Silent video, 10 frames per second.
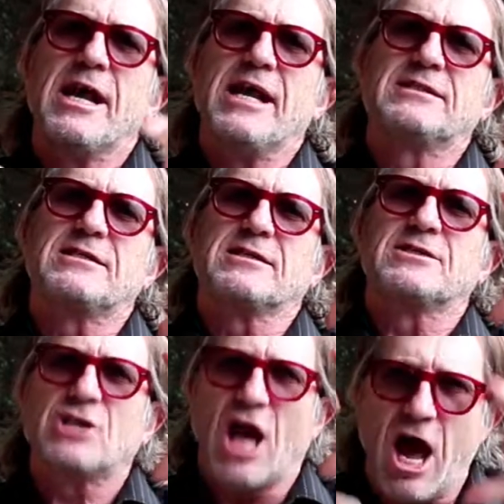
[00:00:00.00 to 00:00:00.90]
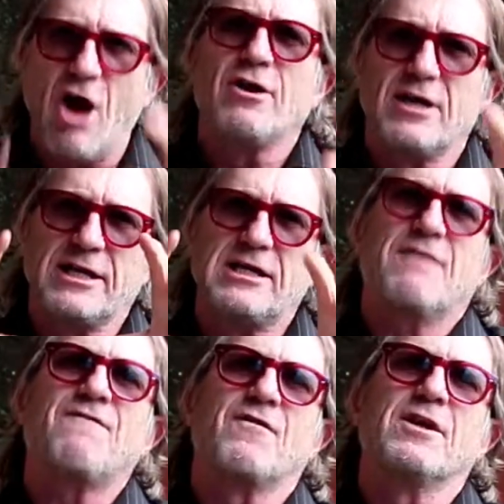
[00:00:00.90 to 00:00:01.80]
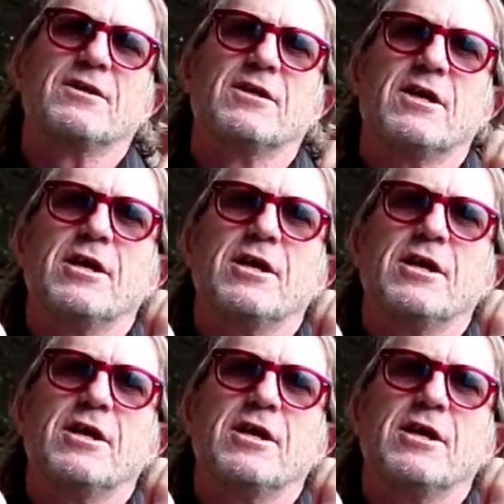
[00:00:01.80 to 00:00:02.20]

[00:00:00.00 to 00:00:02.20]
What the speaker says: is totally different